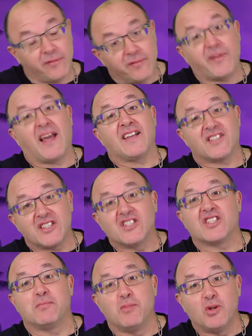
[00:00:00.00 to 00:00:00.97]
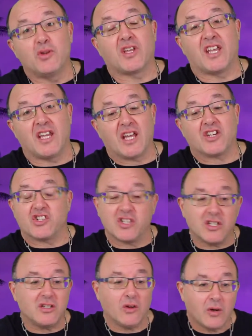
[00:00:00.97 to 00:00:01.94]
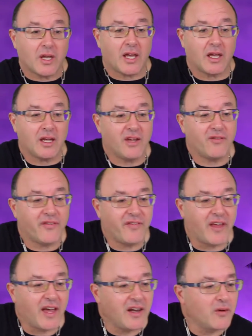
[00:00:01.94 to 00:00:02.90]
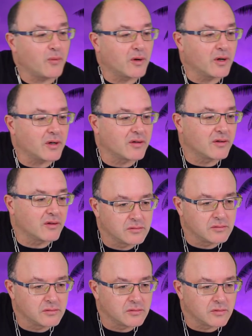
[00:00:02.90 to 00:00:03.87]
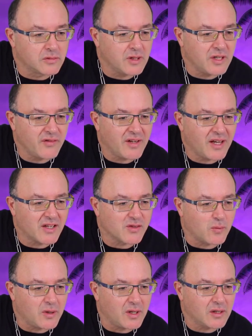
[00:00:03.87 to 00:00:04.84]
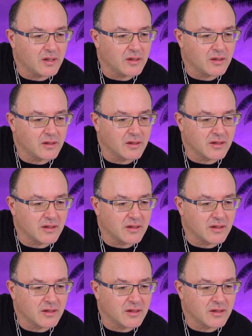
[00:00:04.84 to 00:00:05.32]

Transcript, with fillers: Fast and smooth connection. Okay, I give it that. It worked. It even has what?